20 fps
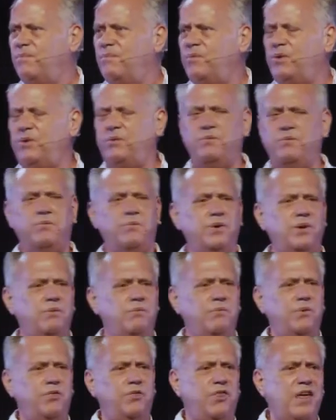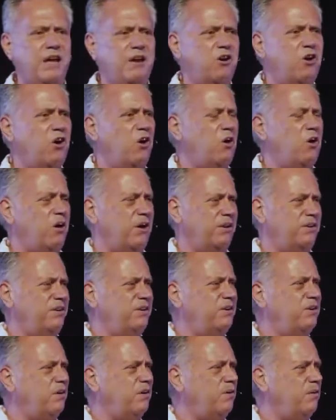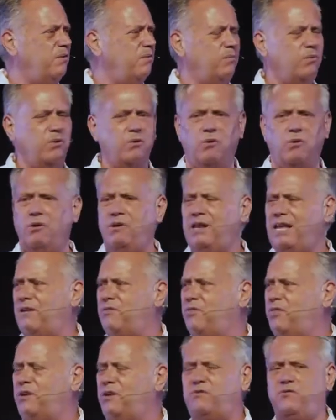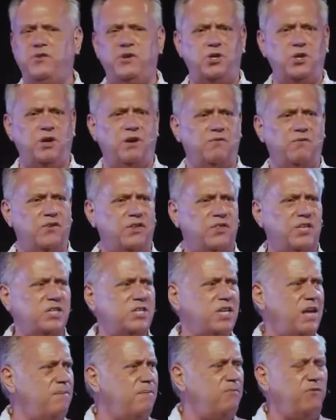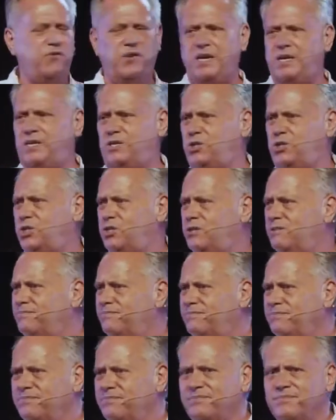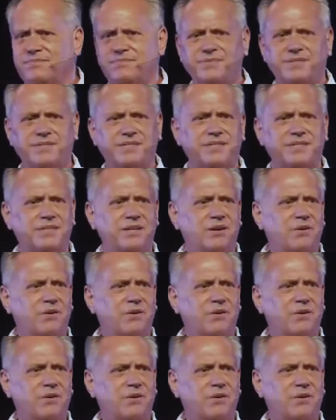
We thank God, we're all out there fishing for the same fish. Yeah, that's right.